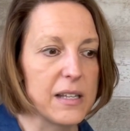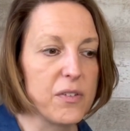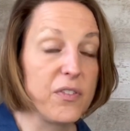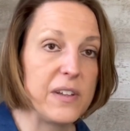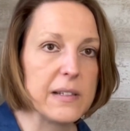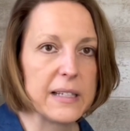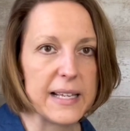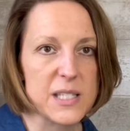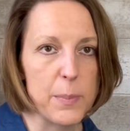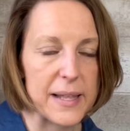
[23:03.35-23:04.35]
feel
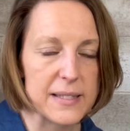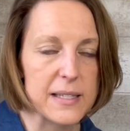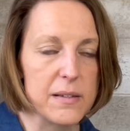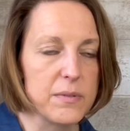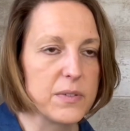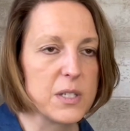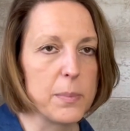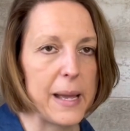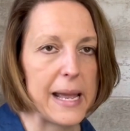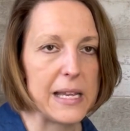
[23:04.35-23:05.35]
expensive to
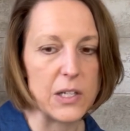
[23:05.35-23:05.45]
pay,